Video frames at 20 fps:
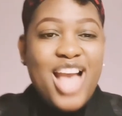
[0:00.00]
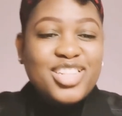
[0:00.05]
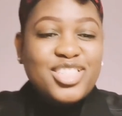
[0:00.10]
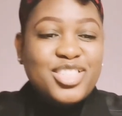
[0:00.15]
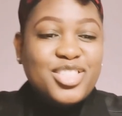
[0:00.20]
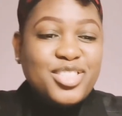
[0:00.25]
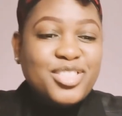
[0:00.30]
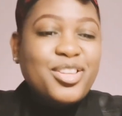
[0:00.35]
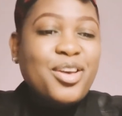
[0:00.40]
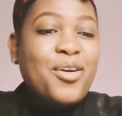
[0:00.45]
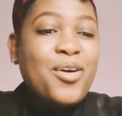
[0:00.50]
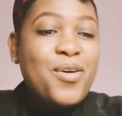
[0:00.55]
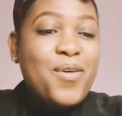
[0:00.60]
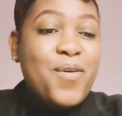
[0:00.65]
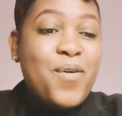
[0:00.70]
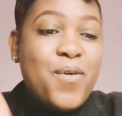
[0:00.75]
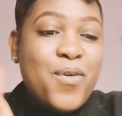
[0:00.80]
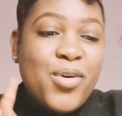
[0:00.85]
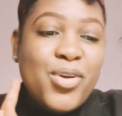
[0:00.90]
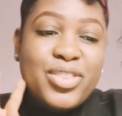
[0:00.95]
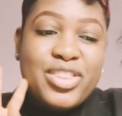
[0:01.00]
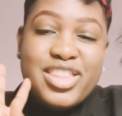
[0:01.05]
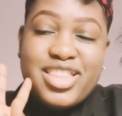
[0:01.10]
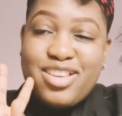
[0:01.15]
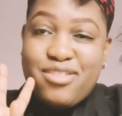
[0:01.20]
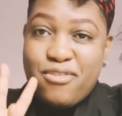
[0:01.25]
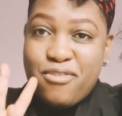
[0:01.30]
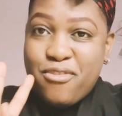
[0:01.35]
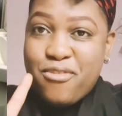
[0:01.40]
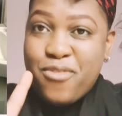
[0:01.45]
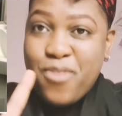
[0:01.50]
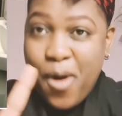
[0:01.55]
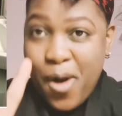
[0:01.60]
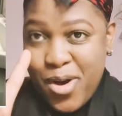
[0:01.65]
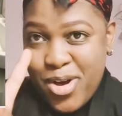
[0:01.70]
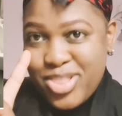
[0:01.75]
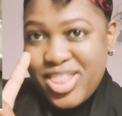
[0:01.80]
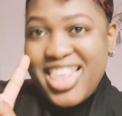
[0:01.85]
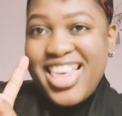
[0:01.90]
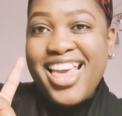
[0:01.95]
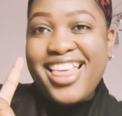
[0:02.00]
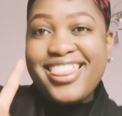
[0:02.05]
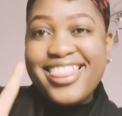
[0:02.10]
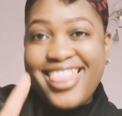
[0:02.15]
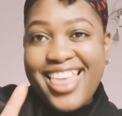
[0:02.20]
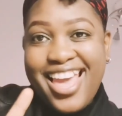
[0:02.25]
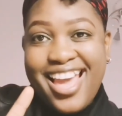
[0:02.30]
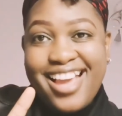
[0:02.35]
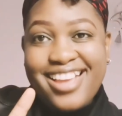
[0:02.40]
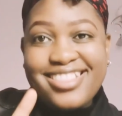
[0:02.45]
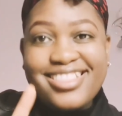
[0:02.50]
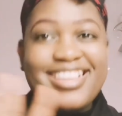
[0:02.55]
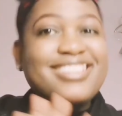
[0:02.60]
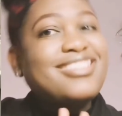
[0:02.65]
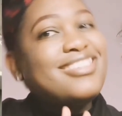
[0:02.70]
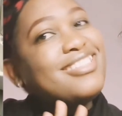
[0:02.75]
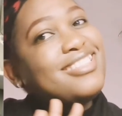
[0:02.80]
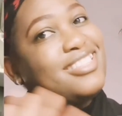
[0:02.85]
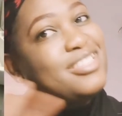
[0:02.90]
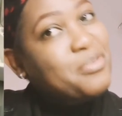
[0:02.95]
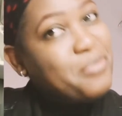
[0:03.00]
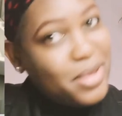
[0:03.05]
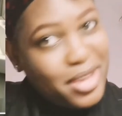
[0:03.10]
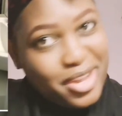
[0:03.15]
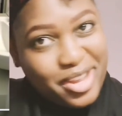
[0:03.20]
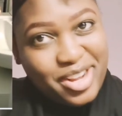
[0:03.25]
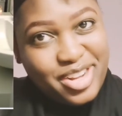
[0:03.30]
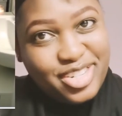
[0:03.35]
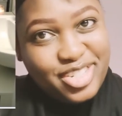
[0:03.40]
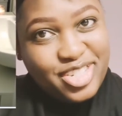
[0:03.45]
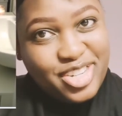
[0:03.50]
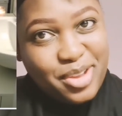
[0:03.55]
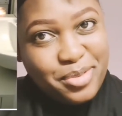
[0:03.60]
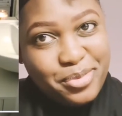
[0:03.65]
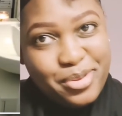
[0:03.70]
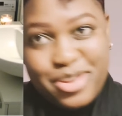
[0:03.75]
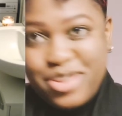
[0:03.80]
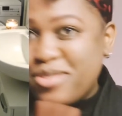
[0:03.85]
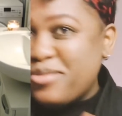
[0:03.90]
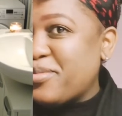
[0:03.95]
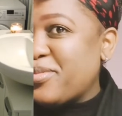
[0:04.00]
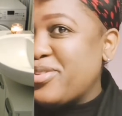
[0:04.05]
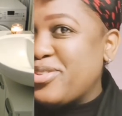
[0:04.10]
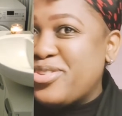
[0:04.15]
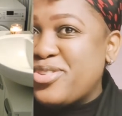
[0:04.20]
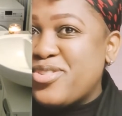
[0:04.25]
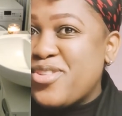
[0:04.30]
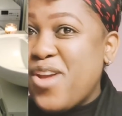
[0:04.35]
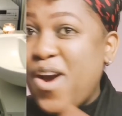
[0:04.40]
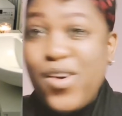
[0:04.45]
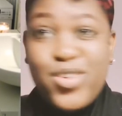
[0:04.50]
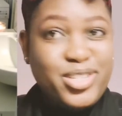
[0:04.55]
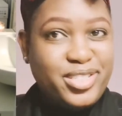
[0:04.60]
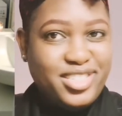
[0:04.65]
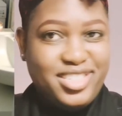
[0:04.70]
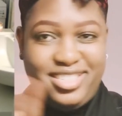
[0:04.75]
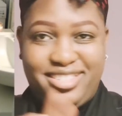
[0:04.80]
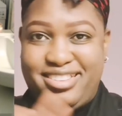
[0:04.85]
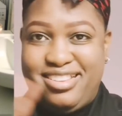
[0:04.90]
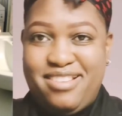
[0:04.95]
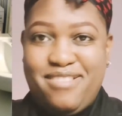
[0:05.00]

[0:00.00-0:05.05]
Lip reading: So the fourth thing that is typically German you will not